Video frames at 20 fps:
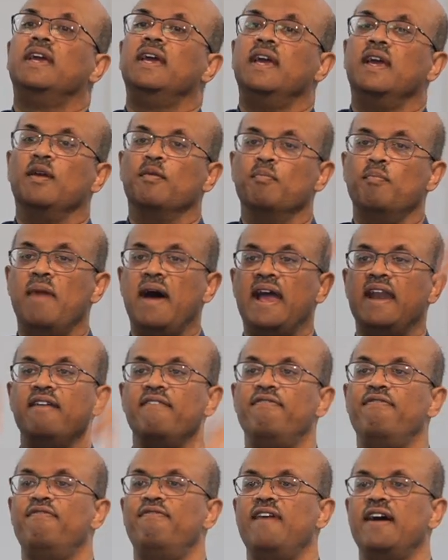the king
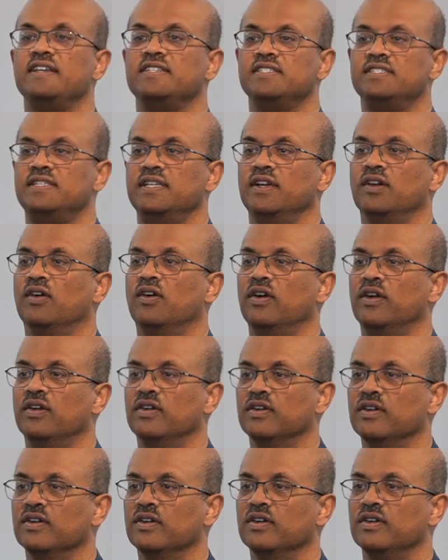manifesting
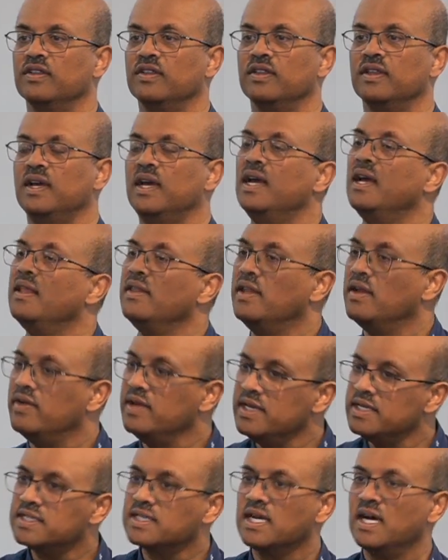on earth.
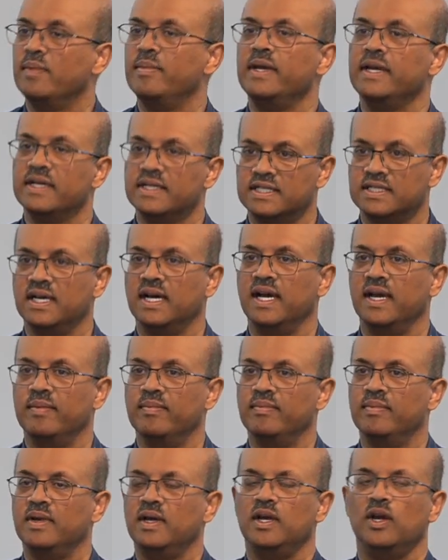There is coming a
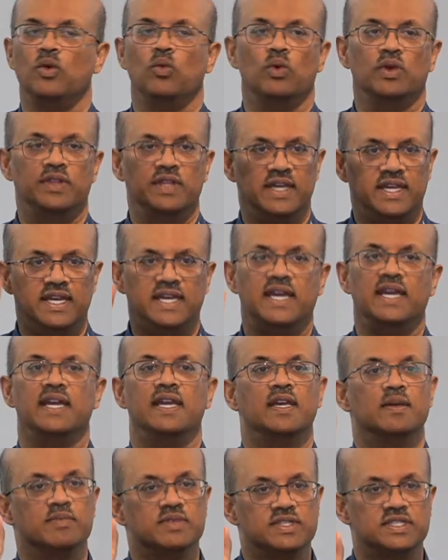time when the
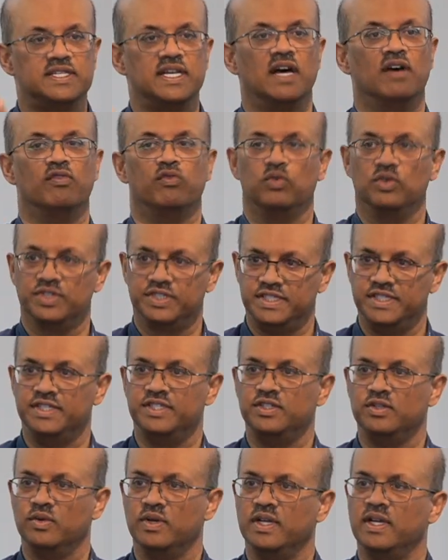king himself will
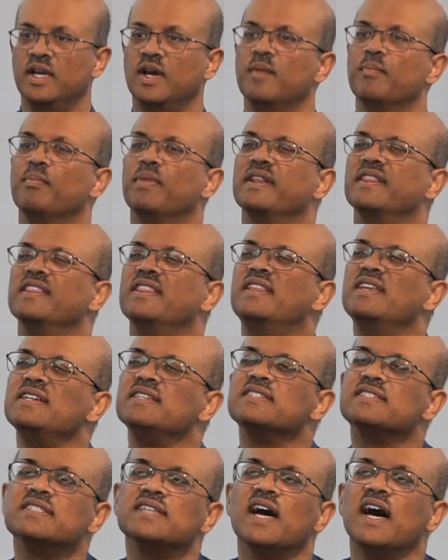see to it. But
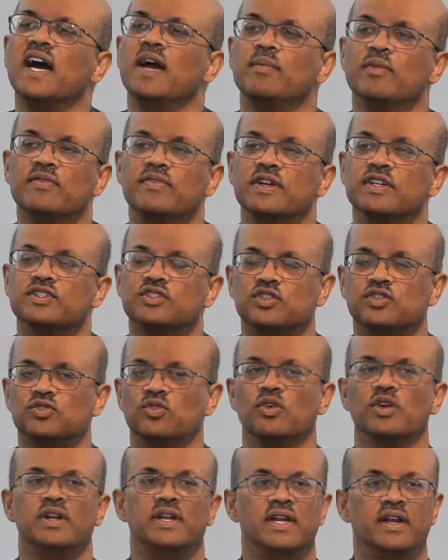this time of
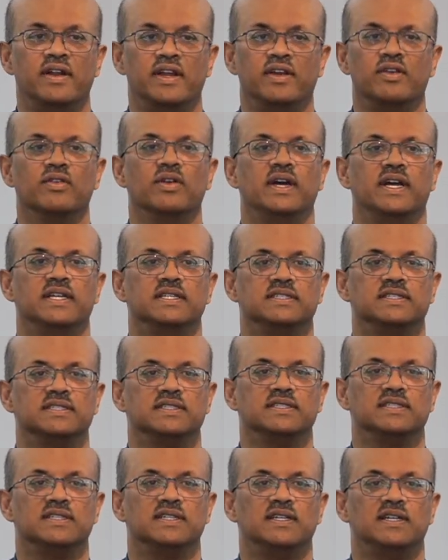extraordinary
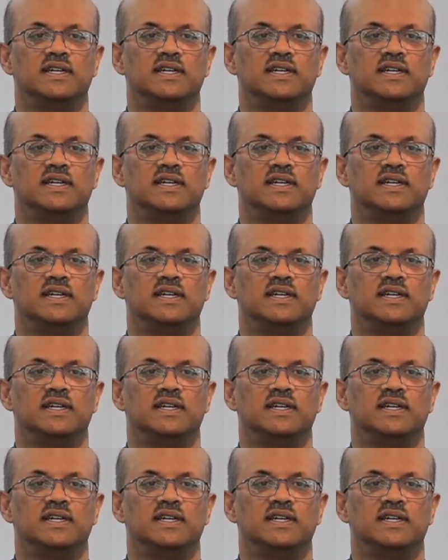grace,